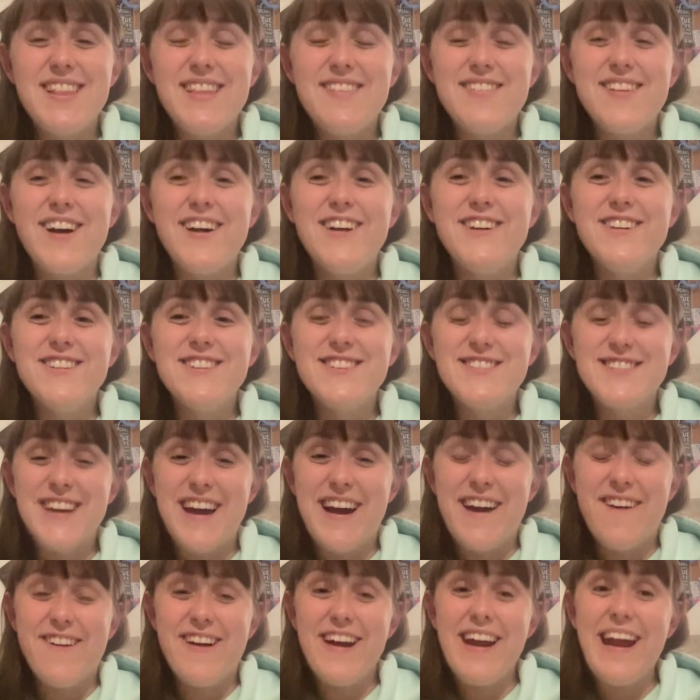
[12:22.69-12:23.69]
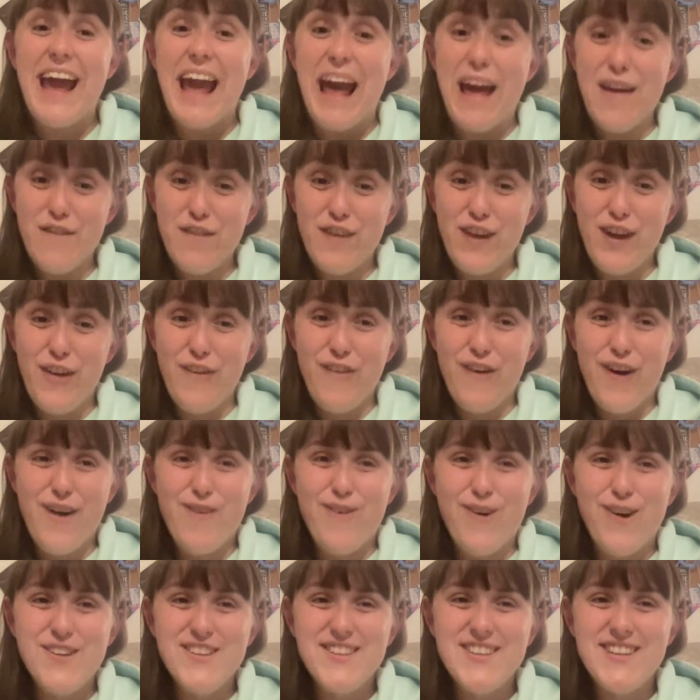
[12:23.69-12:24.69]
So, Sherry, if you
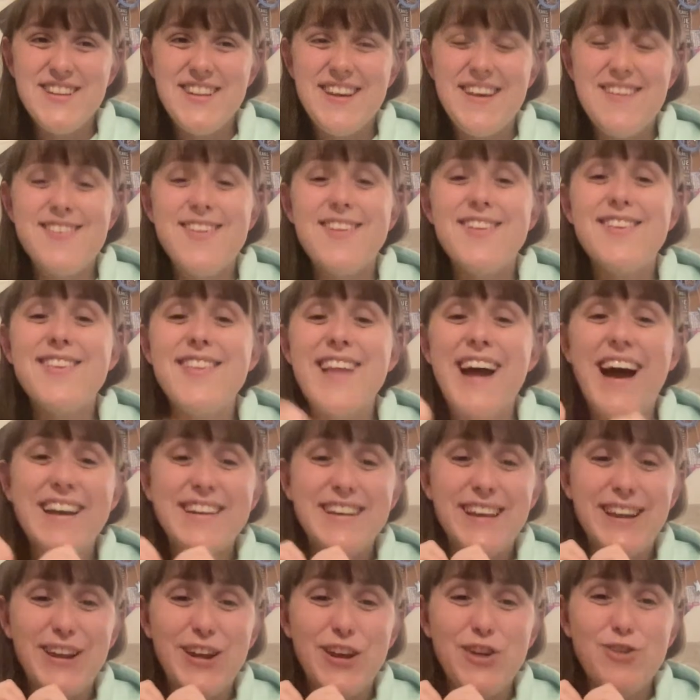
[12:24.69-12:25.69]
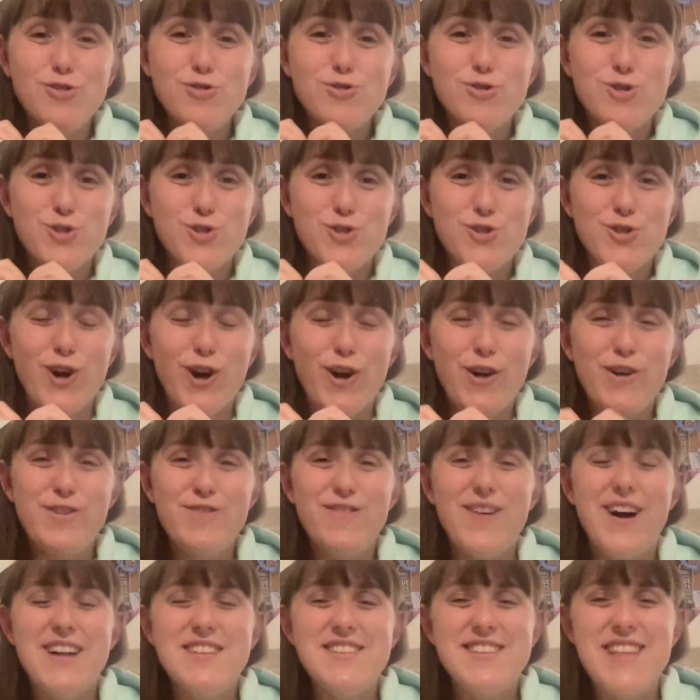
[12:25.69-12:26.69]
are watching this, thank you so
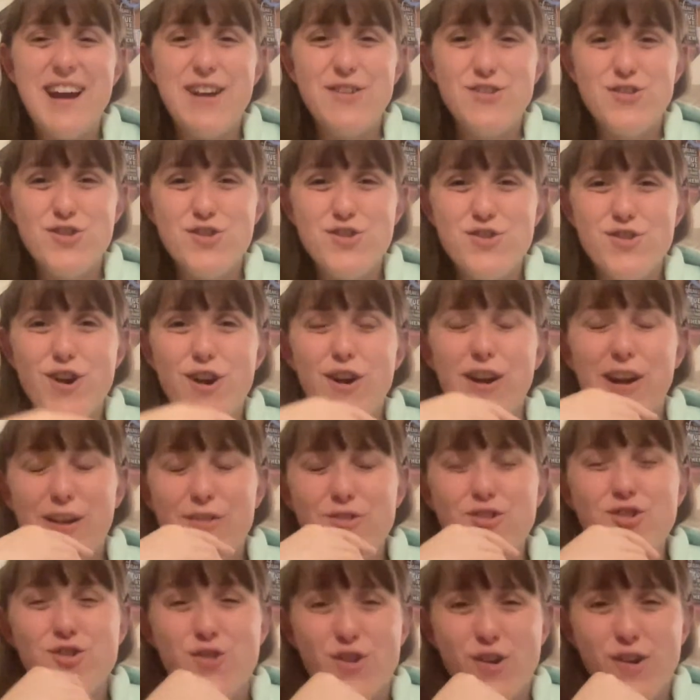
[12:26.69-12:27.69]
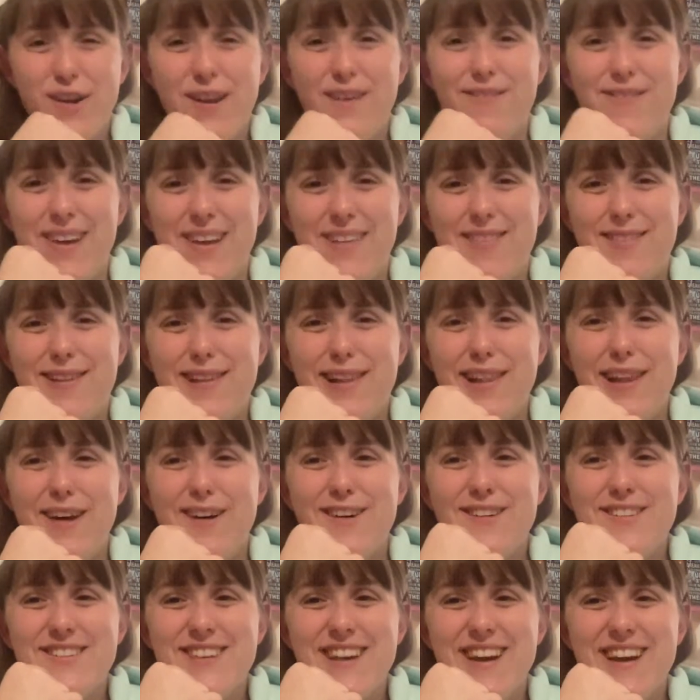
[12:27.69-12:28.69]
much. That truly, truly means a
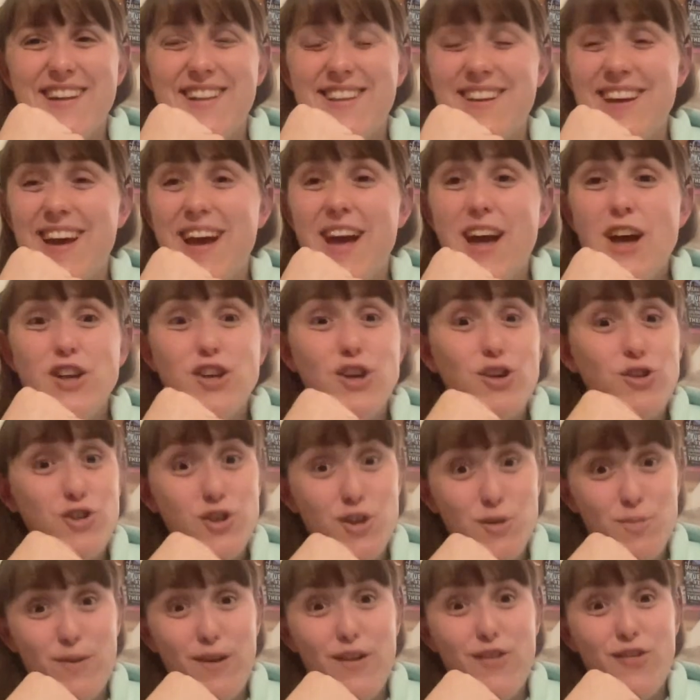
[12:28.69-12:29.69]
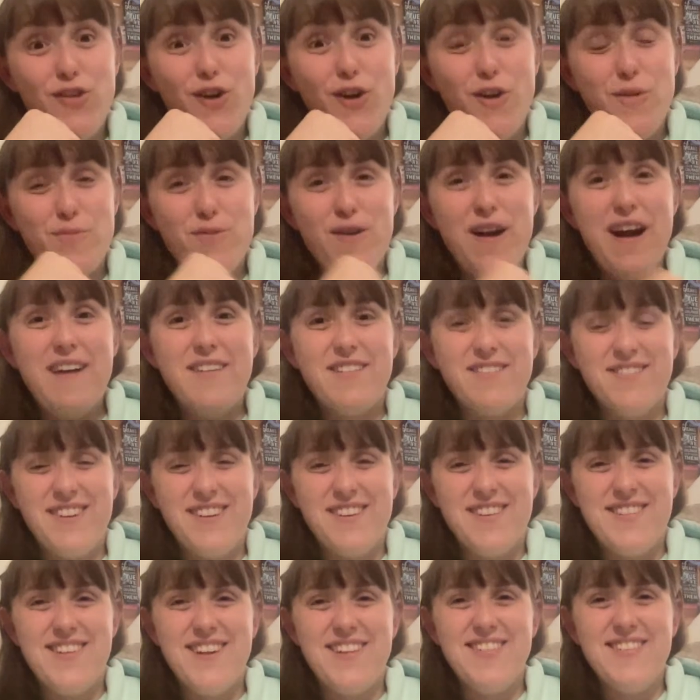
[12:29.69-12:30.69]
lot. And you should be so proud of
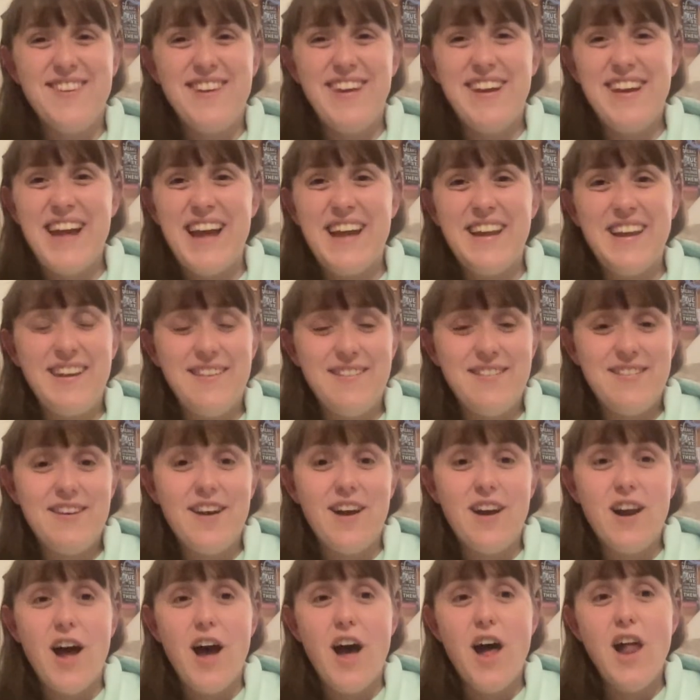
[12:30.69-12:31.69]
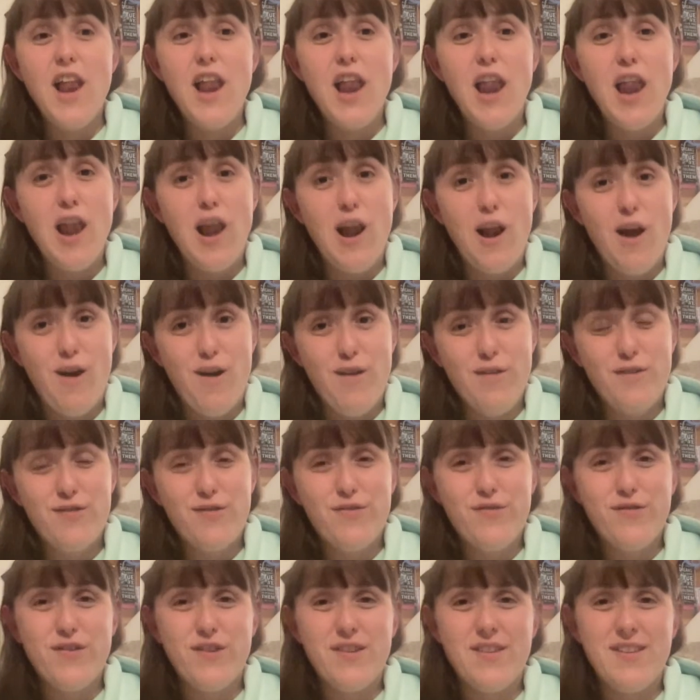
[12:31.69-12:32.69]
your son, DK. He's done a lot
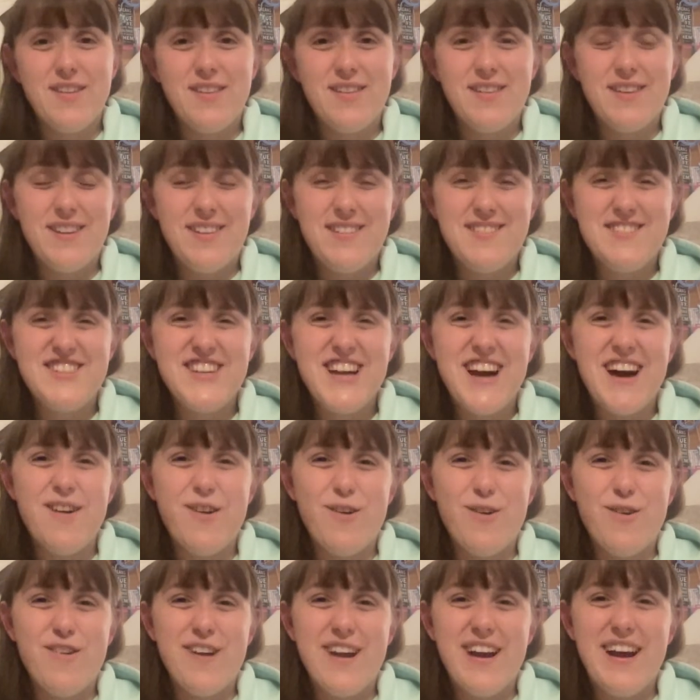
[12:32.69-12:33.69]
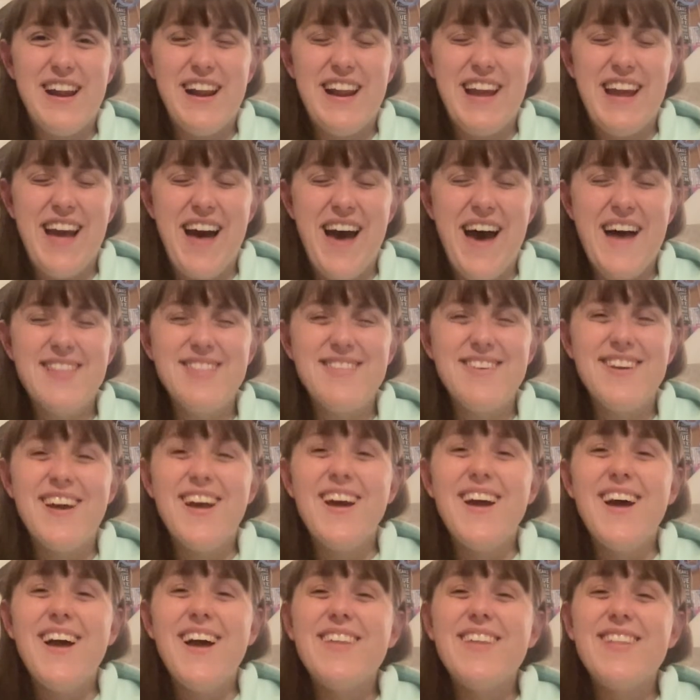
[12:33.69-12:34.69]
for this channel, really. And
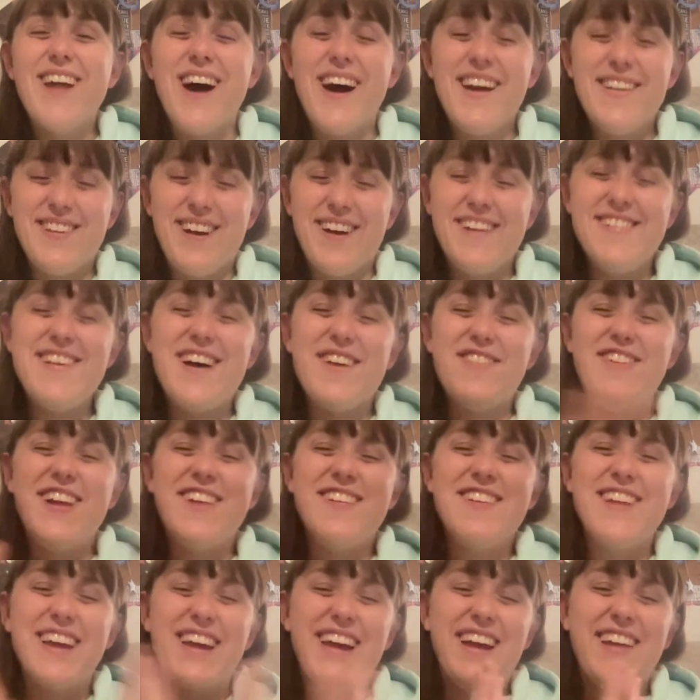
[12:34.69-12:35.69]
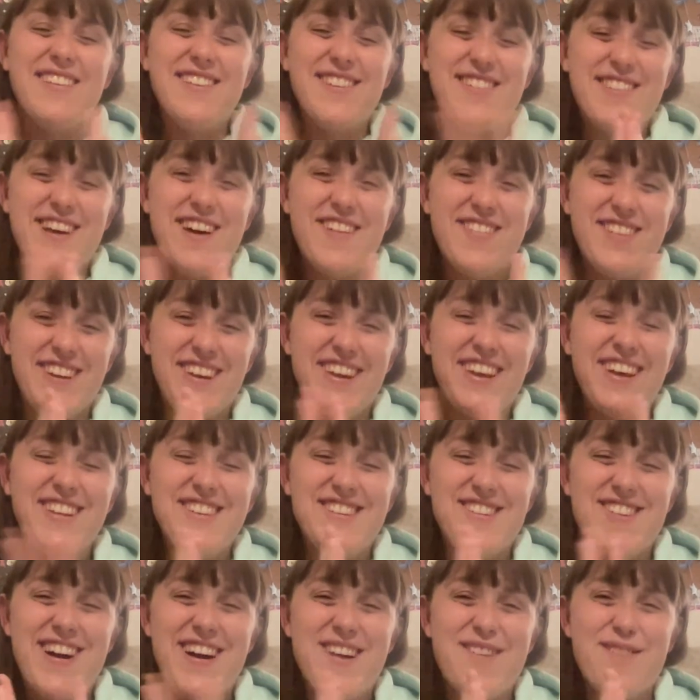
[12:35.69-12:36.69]
I, I, definitely think he deserves a
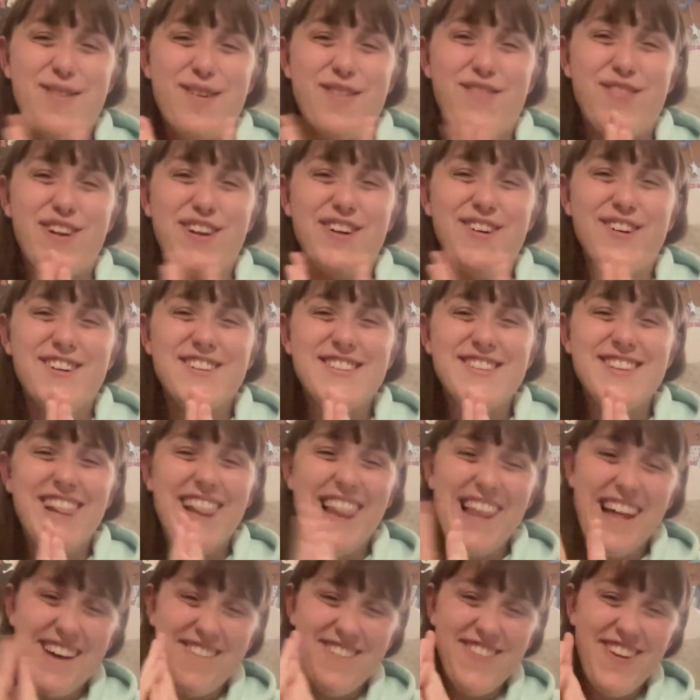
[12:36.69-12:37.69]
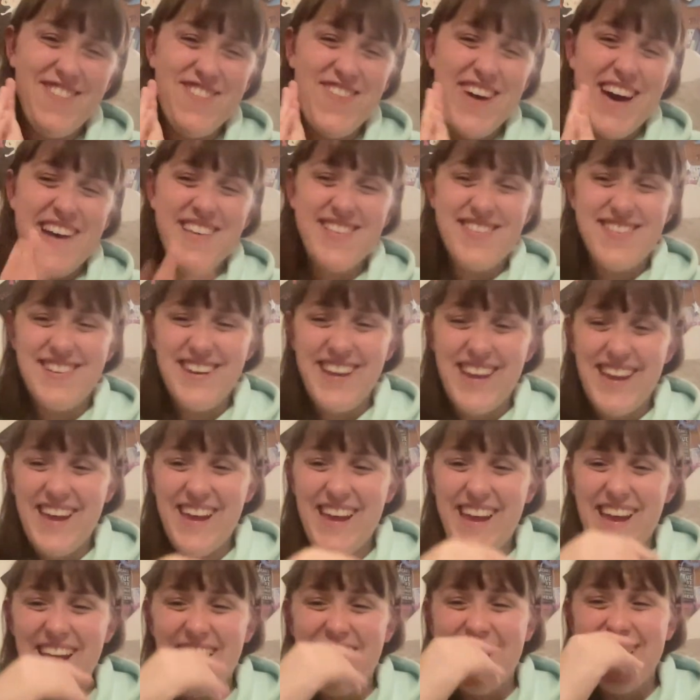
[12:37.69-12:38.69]
huge round of applause. Love you,
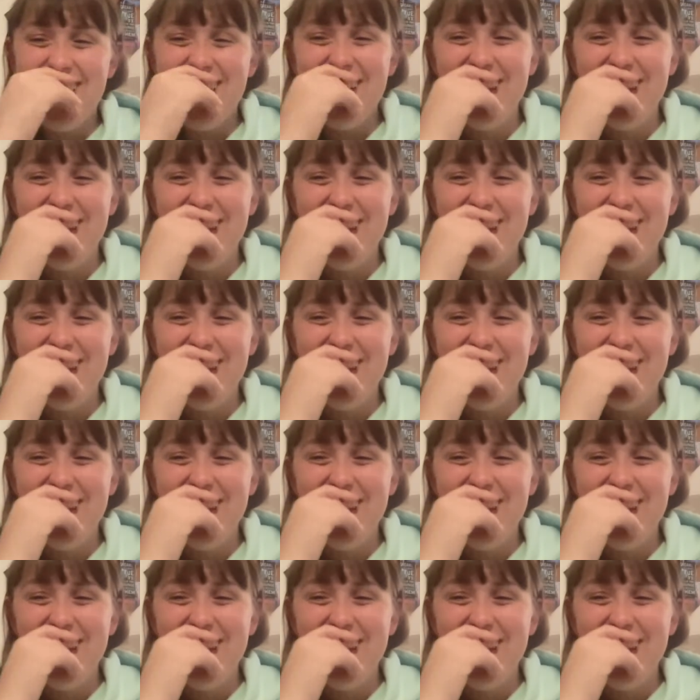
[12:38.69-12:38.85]
Bessie.